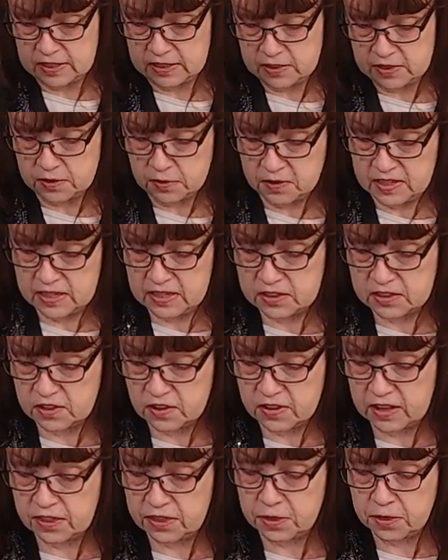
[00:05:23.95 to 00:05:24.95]
So these are
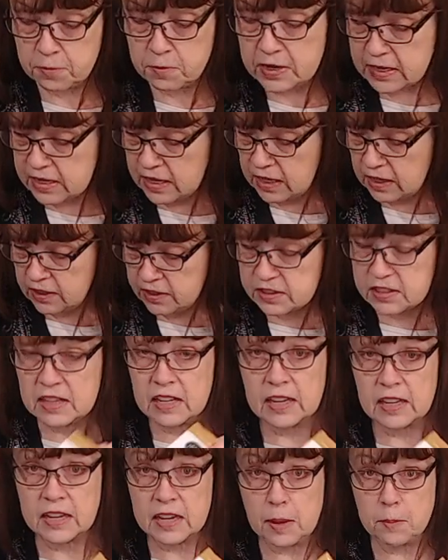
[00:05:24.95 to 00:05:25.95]
the three colors
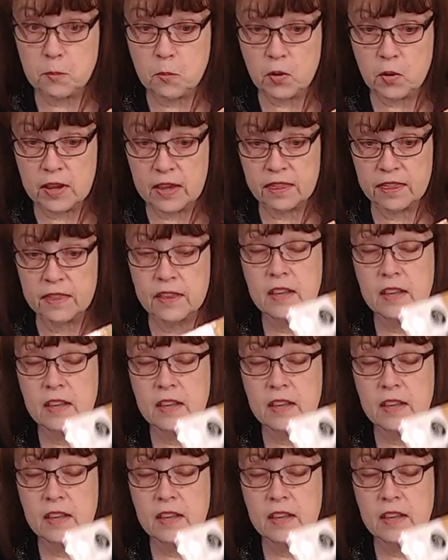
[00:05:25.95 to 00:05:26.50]
that come with